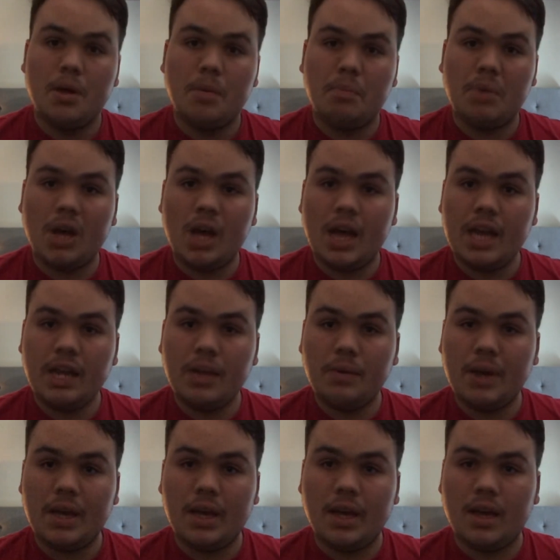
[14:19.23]
But
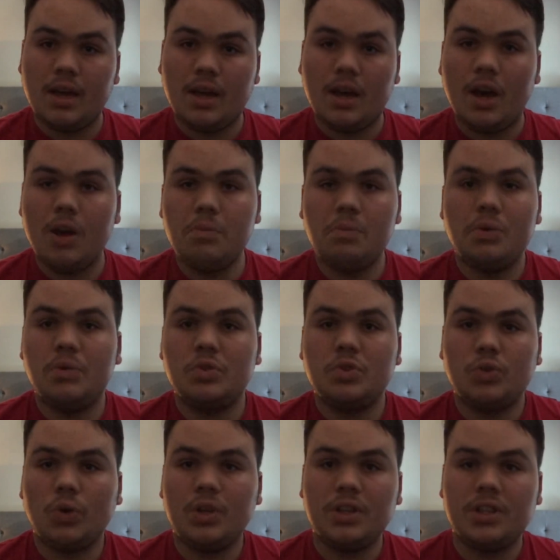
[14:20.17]
anyway, I hope you
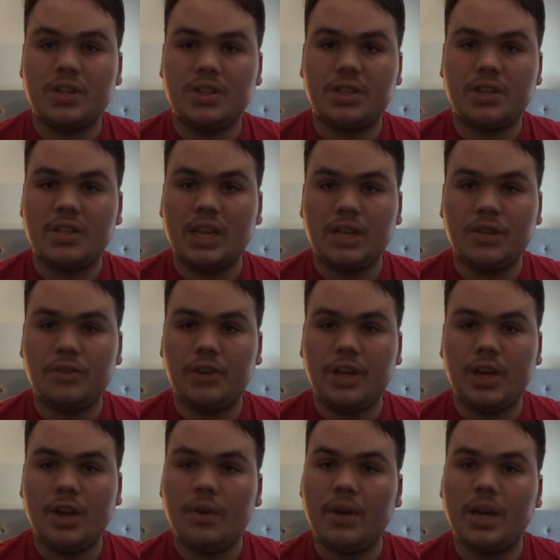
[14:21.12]
enjoyed this next
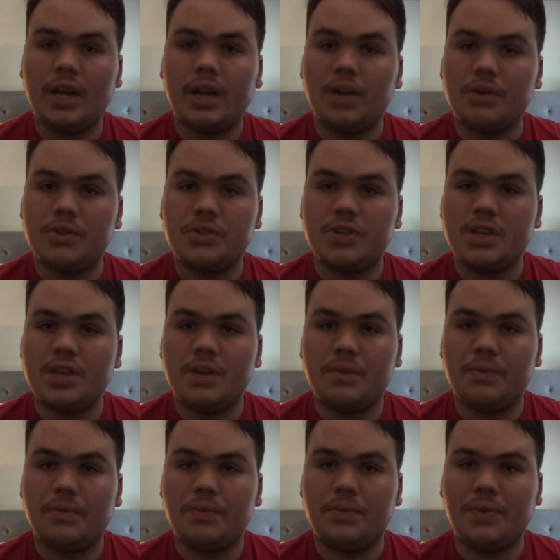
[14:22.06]
video, and I'll see
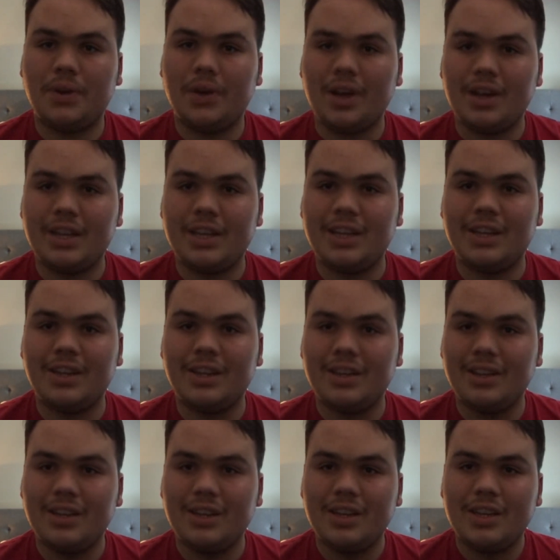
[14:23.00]
if I
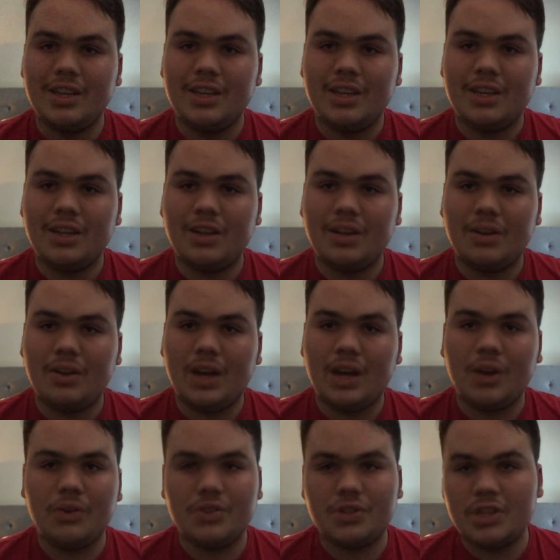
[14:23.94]
can, you know,
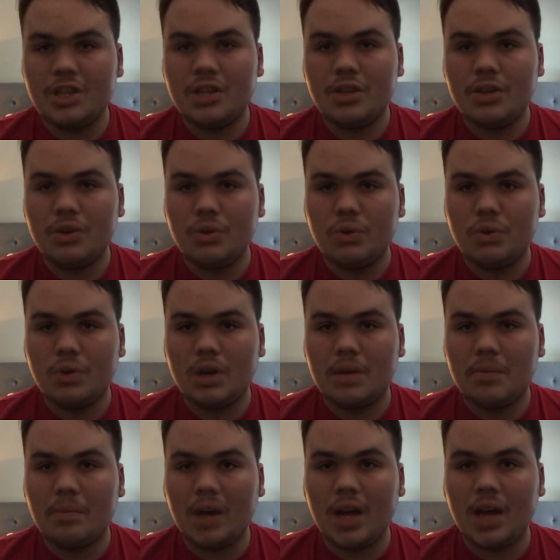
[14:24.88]
I'll see you
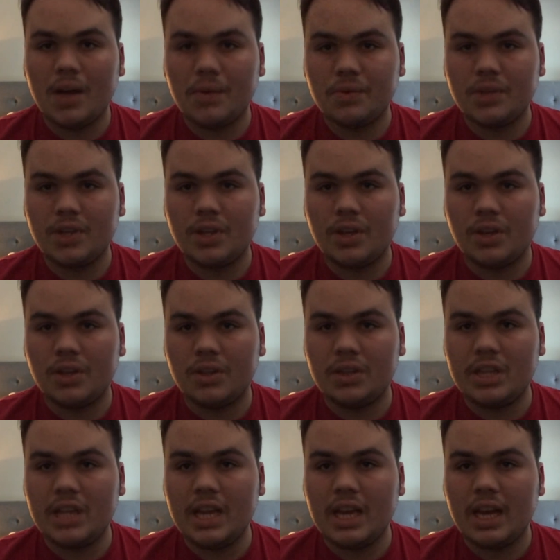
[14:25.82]
after
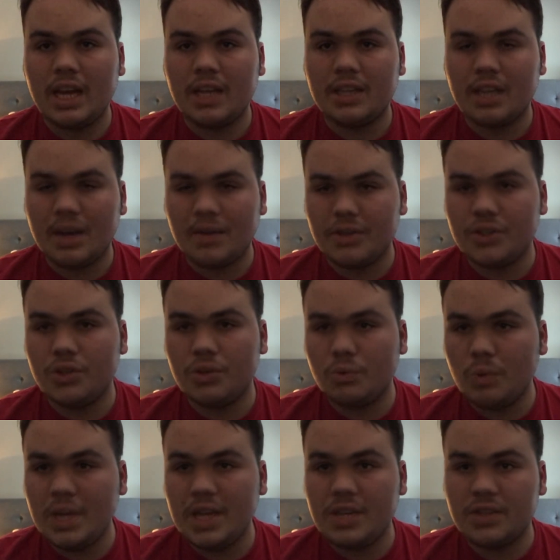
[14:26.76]
the other
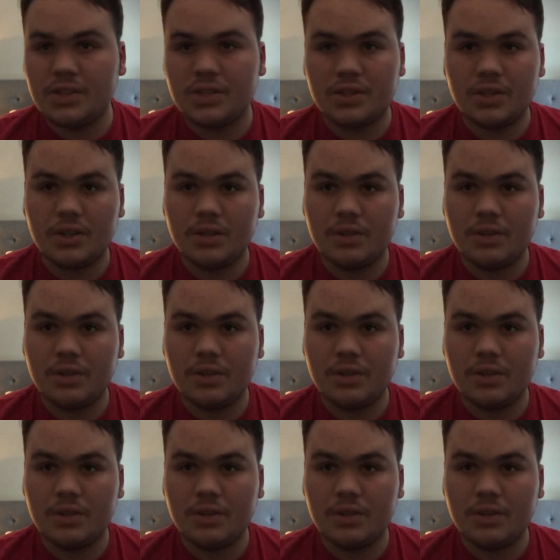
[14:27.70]
2 weeks.